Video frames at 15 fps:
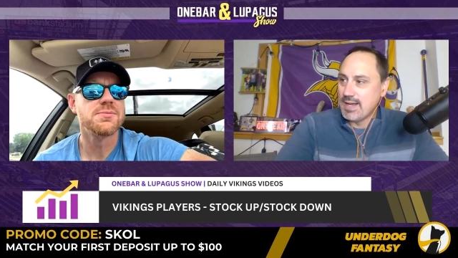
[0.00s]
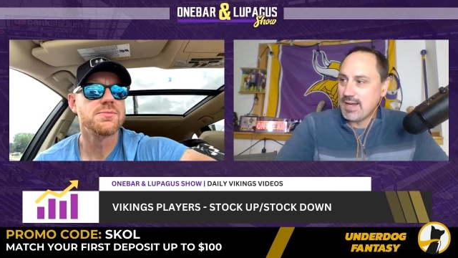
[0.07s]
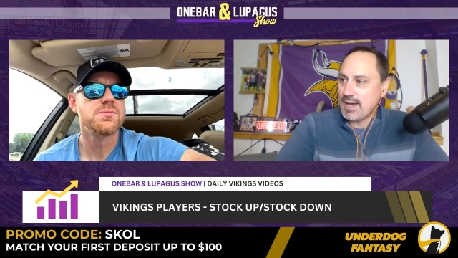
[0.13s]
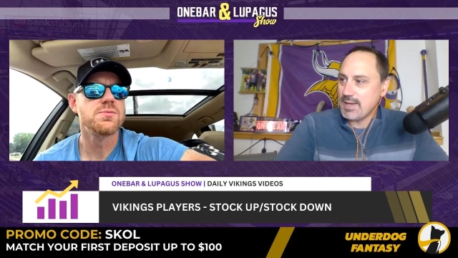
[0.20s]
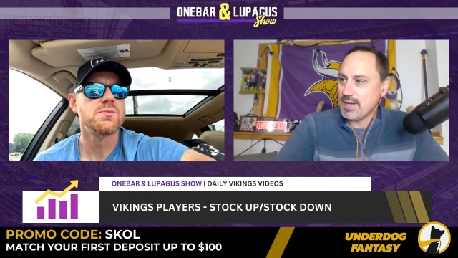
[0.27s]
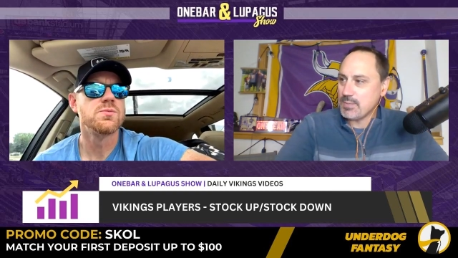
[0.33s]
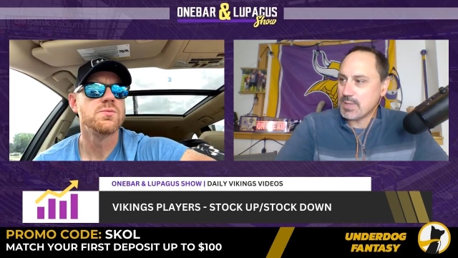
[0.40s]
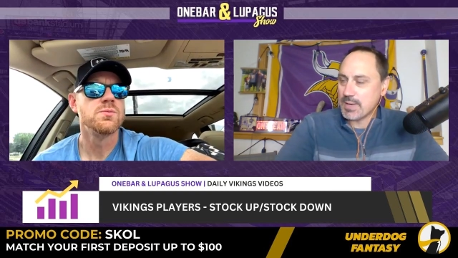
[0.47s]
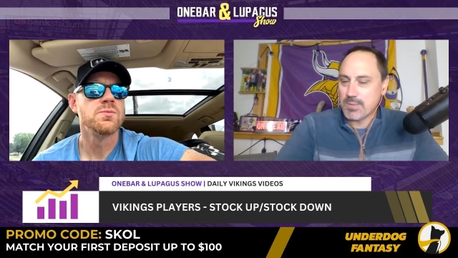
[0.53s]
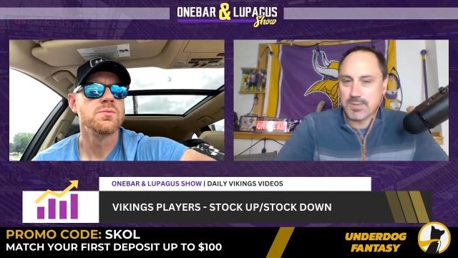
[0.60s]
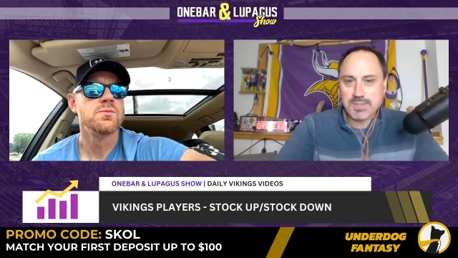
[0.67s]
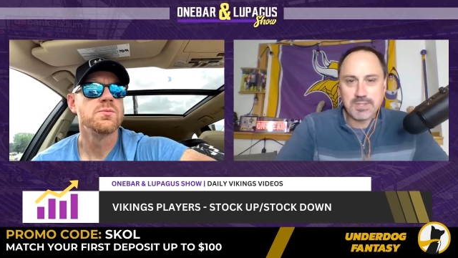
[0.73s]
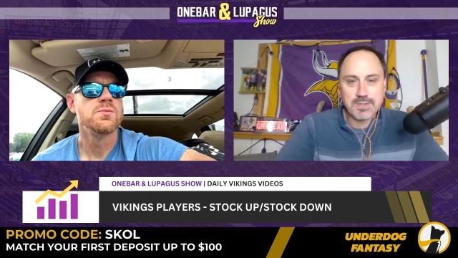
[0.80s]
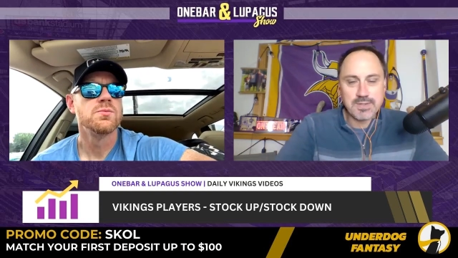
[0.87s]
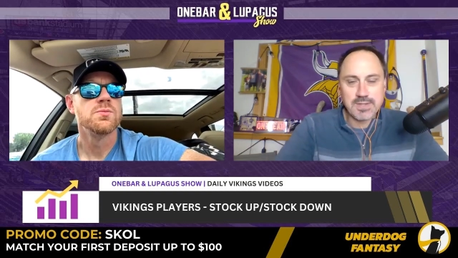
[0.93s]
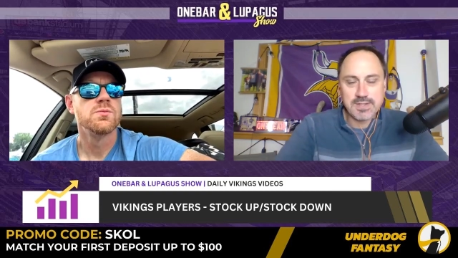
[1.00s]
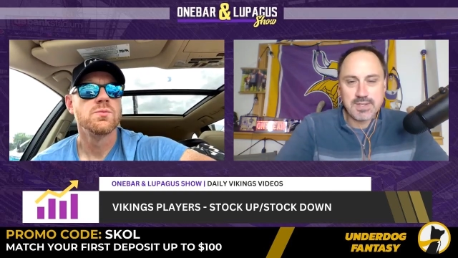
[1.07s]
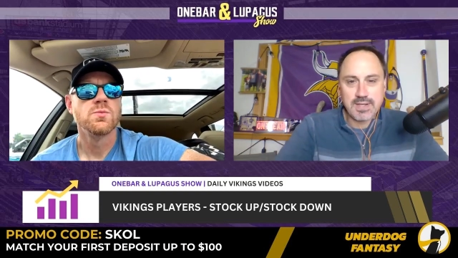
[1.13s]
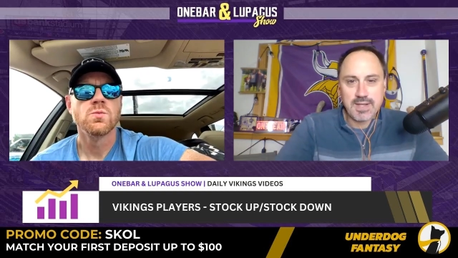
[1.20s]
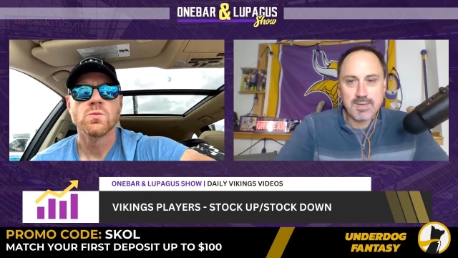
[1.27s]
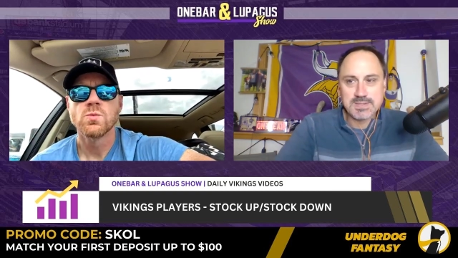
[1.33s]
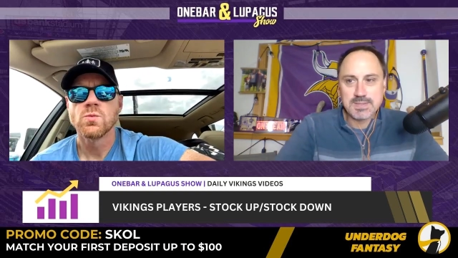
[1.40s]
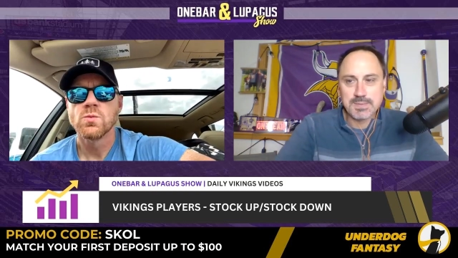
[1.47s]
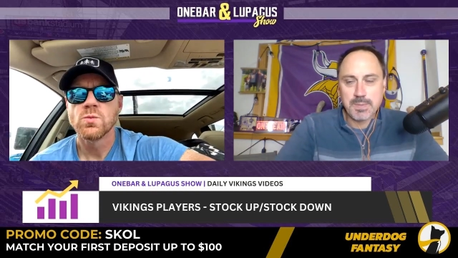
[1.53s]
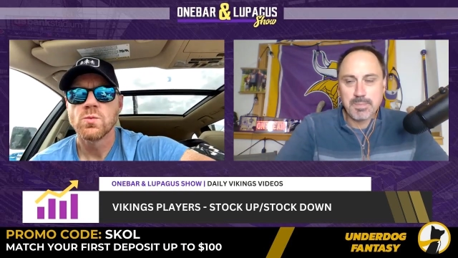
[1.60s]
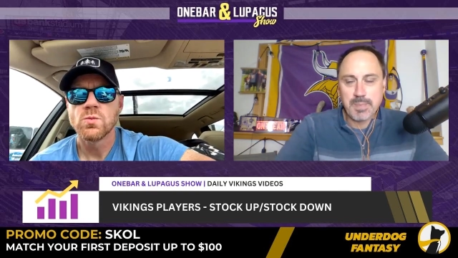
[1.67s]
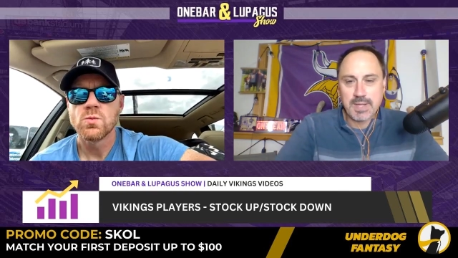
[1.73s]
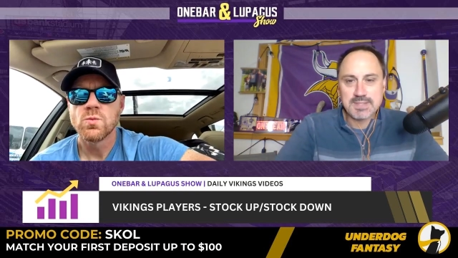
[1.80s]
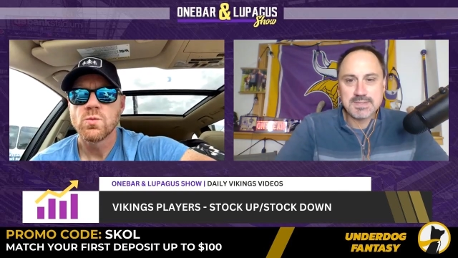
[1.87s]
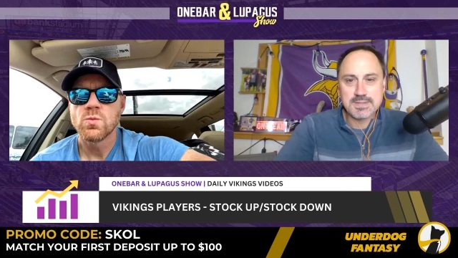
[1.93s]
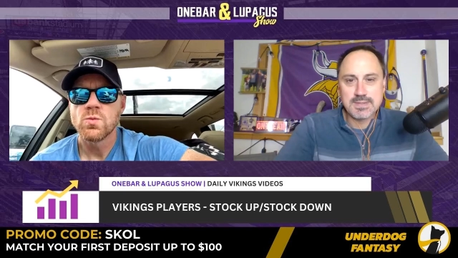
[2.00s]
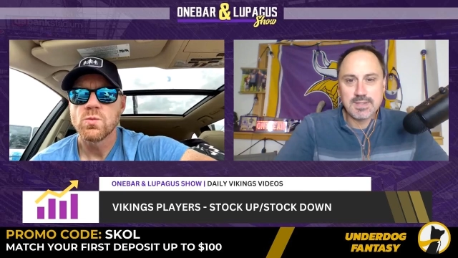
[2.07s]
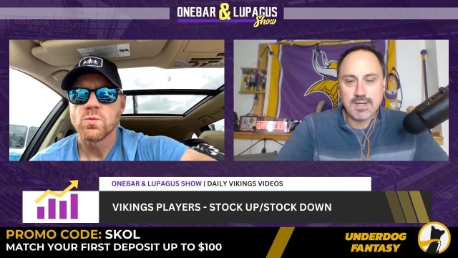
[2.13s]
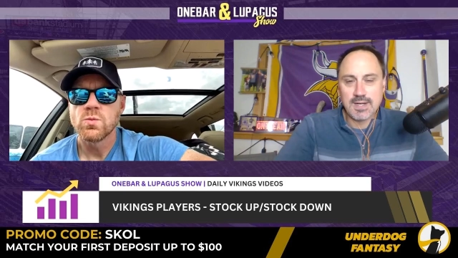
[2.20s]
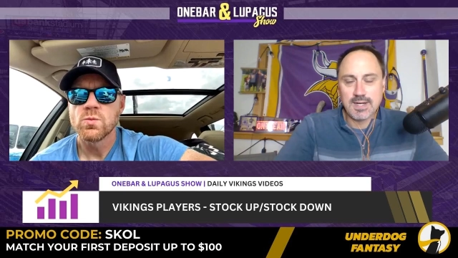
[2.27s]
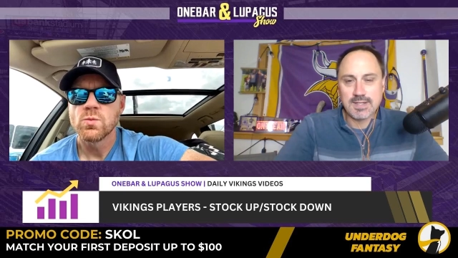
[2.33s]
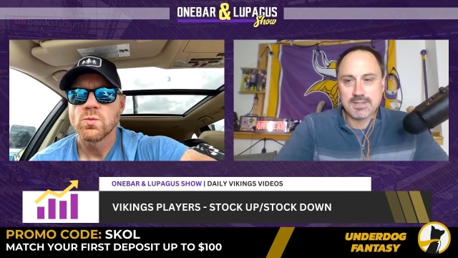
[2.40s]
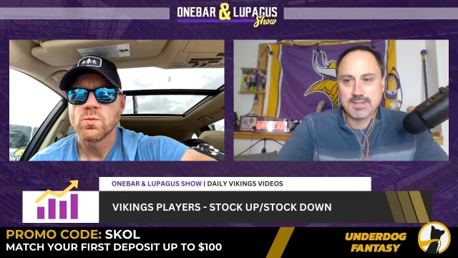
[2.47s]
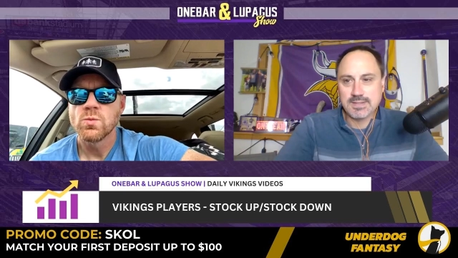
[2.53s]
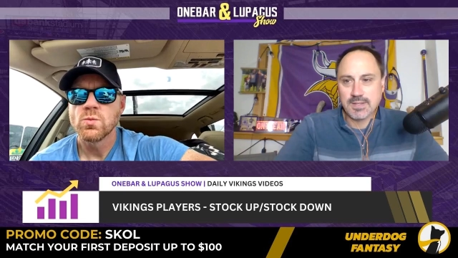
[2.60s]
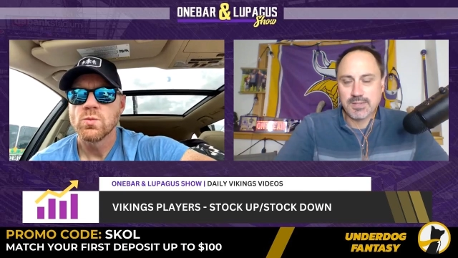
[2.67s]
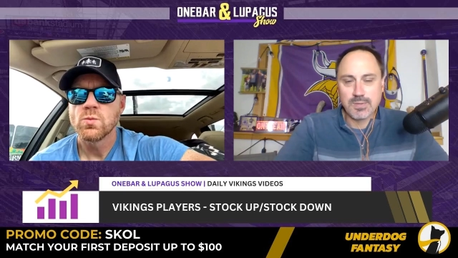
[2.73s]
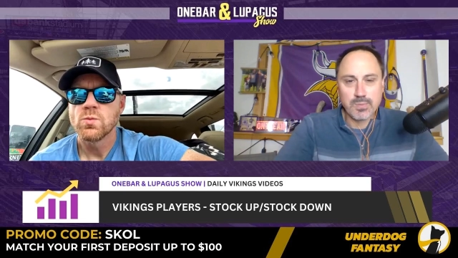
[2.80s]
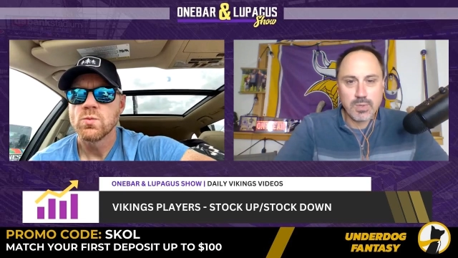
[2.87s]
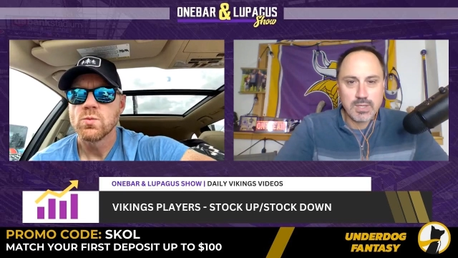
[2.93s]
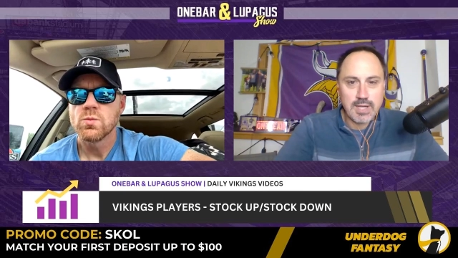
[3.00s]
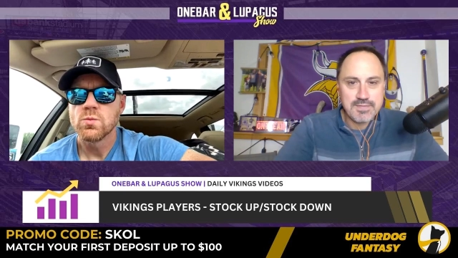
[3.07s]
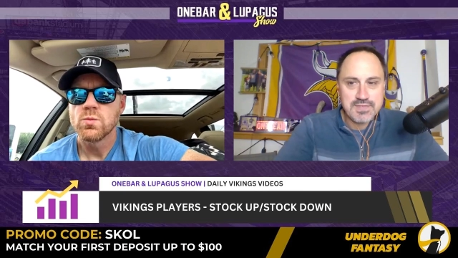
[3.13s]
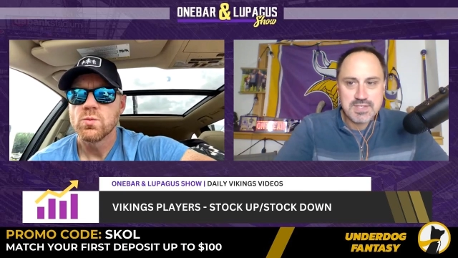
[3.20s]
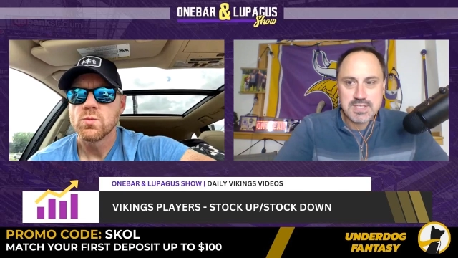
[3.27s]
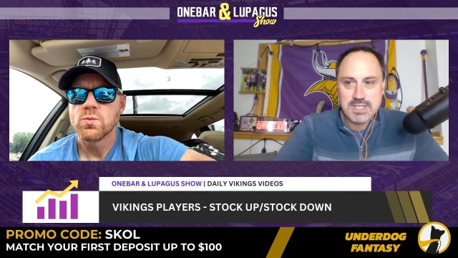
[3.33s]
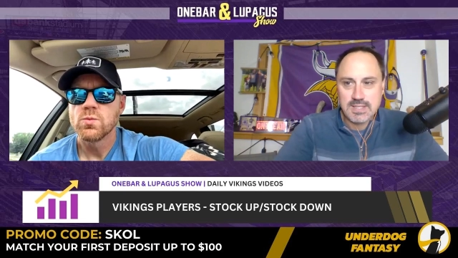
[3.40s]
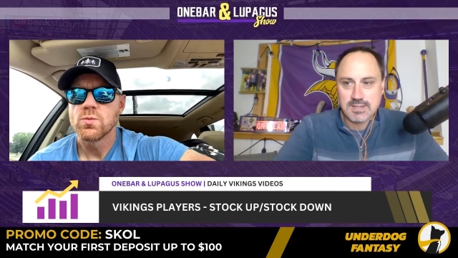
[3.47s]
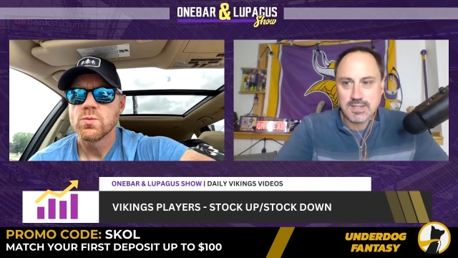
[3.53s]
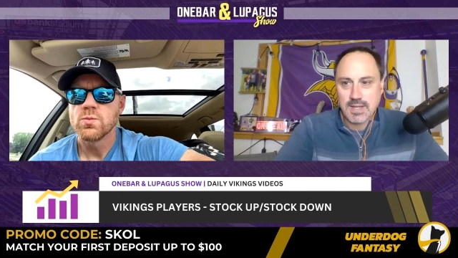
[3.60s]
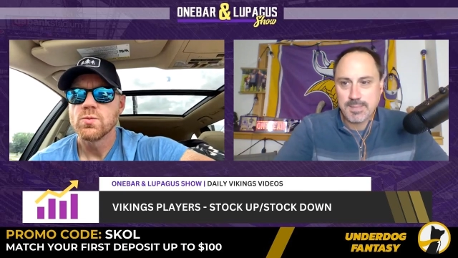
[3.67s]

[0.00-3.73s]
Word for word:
Speaker 1: I, what I wrote to you earlier today, that was some of the best uh, gunner work I've seen.